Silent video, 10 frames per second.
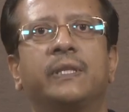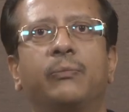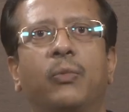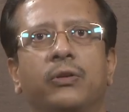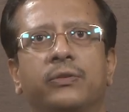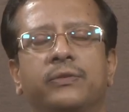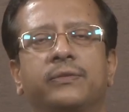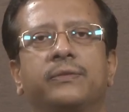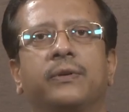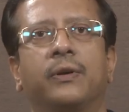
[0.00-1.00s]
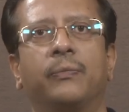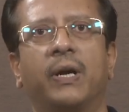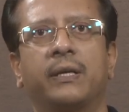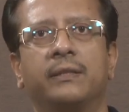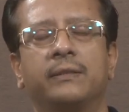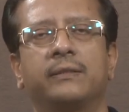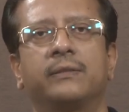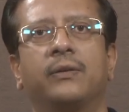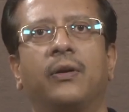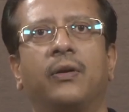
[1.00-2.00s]
symbols or
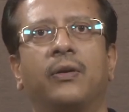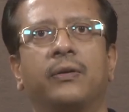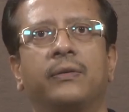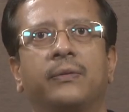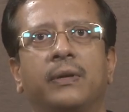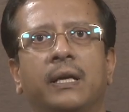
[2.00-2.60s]
buttons or